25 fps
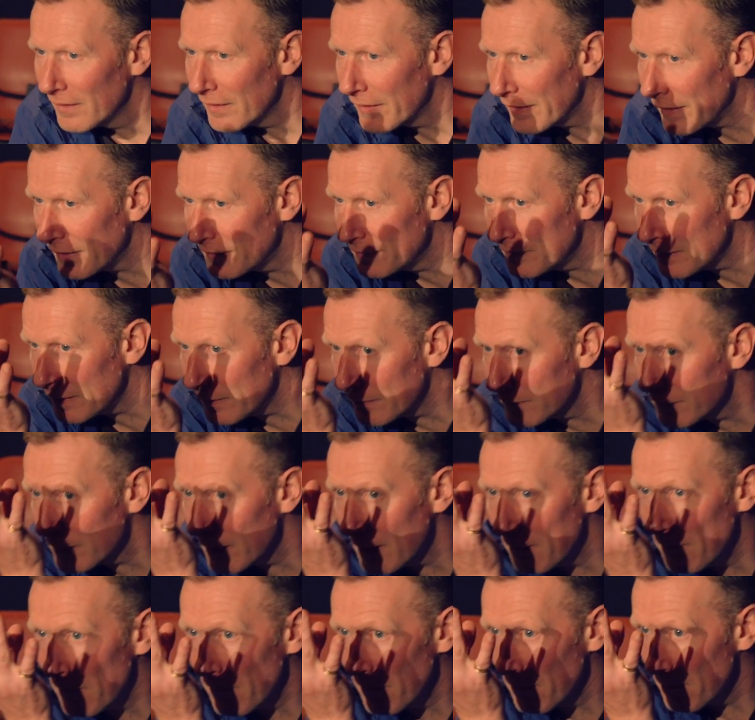and I takes
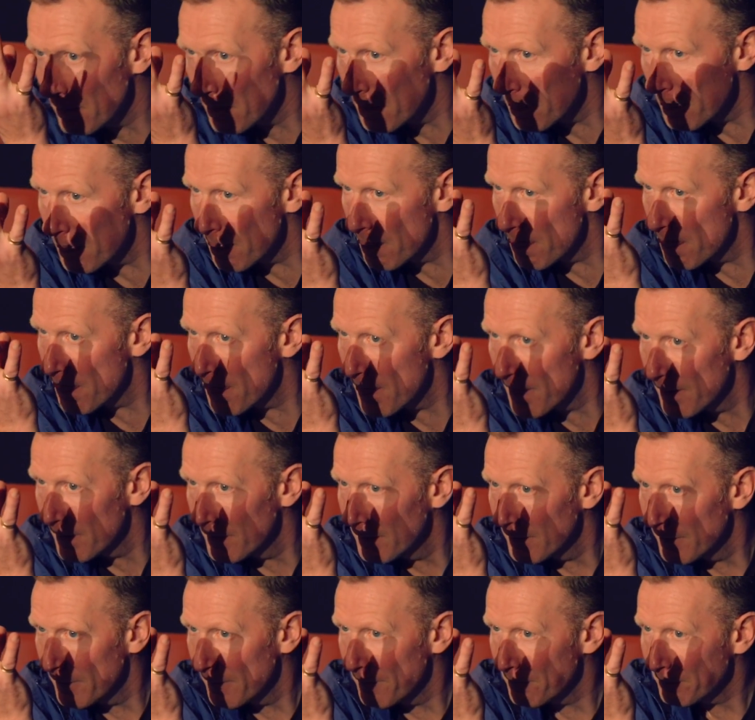aim
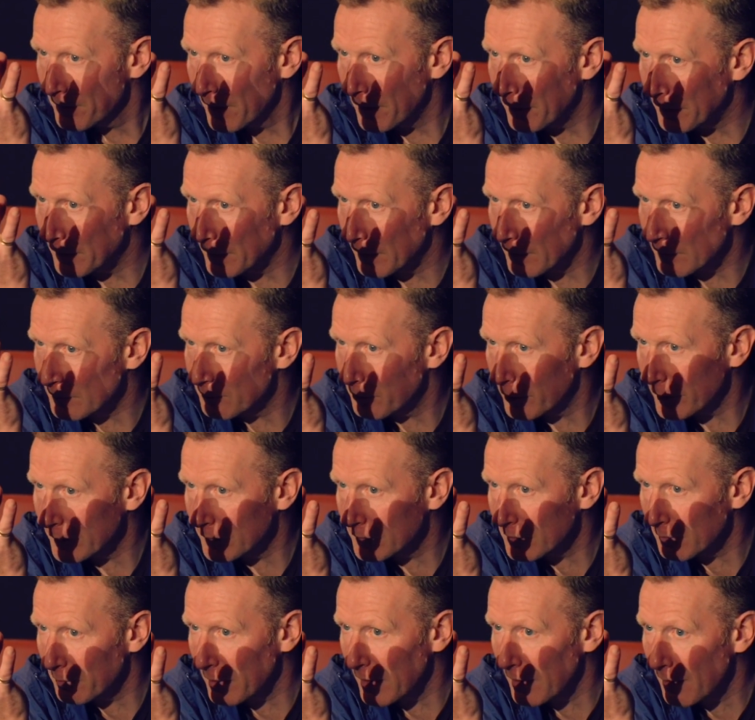at the nearest boy
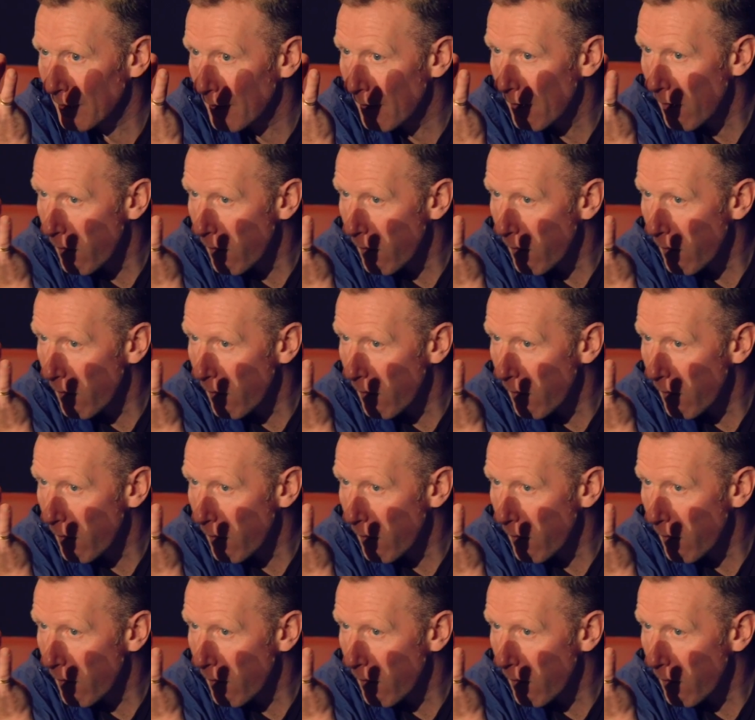to me,